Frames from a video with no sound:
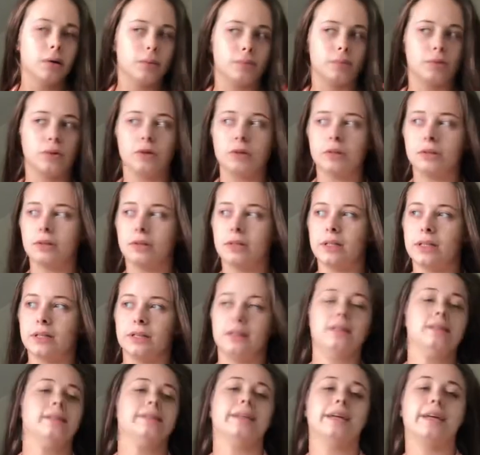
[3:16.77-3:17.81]
but
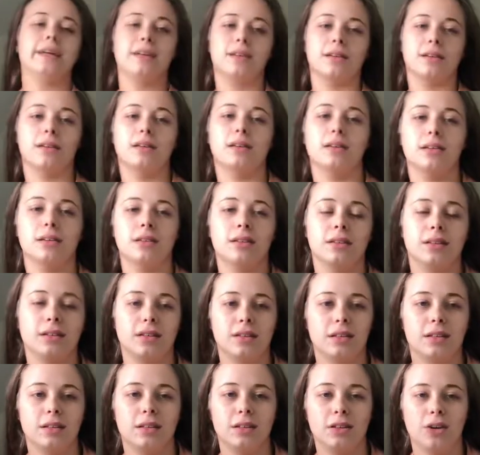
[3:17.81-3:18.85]
it's like
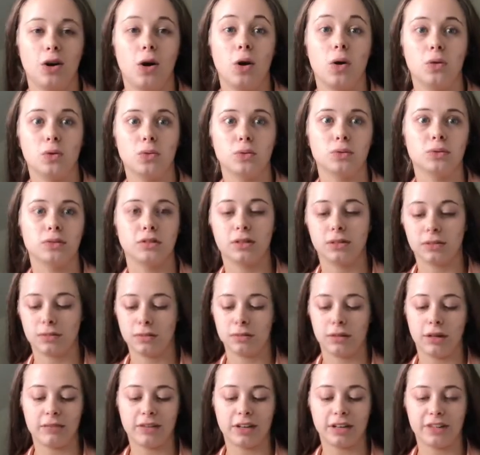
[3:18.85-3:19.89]
old.
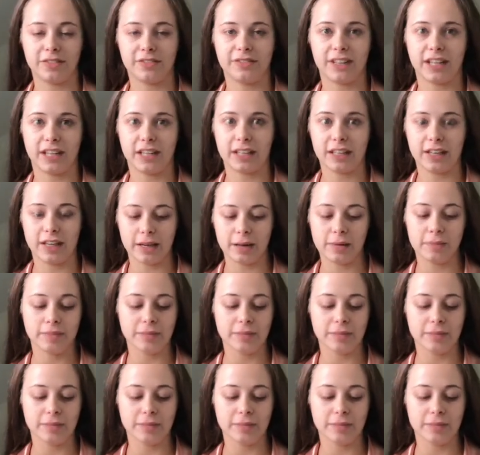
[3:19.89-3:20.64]
I've had it for like a year.